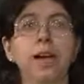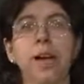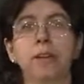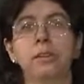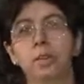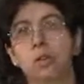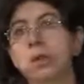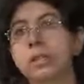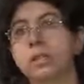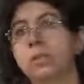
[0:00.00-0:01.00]
and the
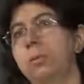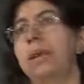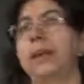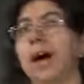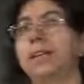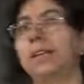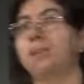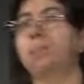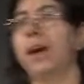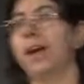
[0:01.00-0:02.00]
choice is really
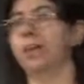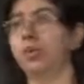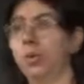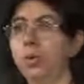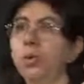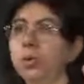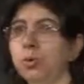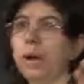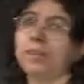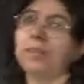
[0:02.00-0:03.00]
guided by two
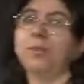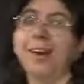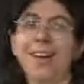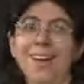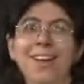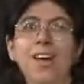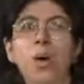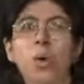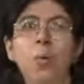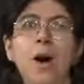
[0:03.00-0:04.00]
criteria.
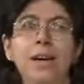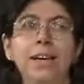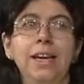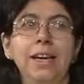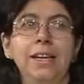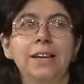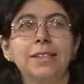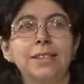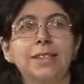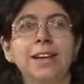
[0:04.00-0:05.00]
One
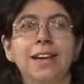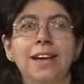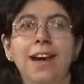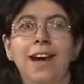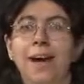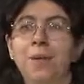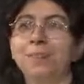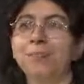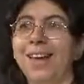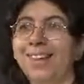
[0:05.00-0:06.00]
is
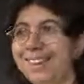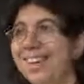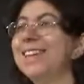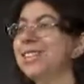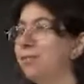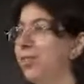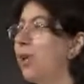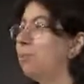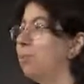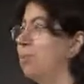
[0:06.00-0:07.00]
um, the ease of the
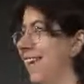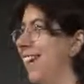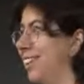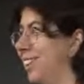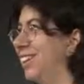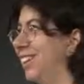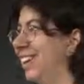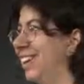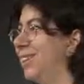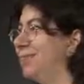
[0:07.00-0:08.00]
optimization,
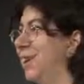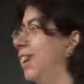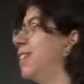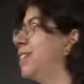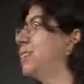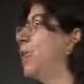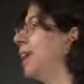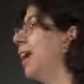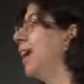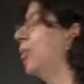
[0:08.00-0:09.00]
because
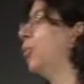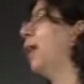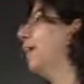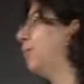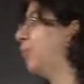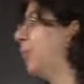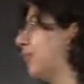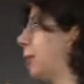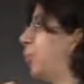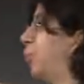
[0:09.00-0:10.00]
working with, for
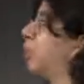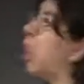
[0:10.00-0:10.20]
example, with